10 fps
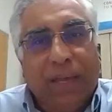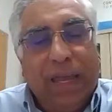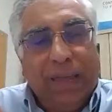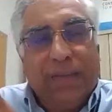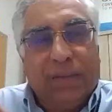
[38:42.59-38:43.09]

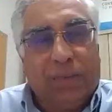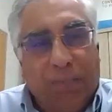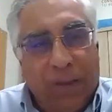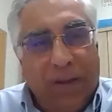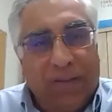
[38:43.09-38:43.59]
in the
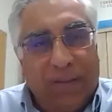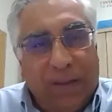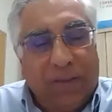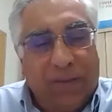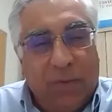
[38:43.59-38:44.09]
spirit
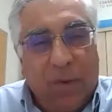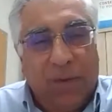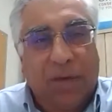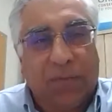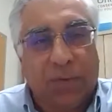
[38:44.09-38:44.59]
and the
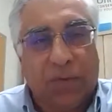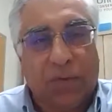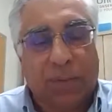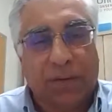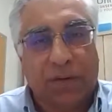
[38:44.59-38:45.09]
wording of
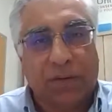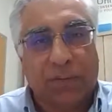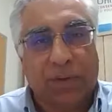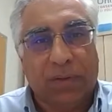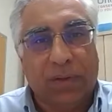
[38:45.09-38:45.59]
Puttaswamy
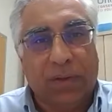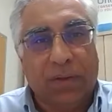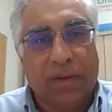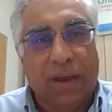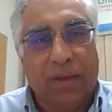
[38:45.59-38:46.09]
judgment,
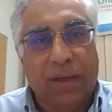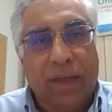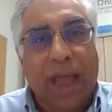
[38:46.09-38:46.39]
right?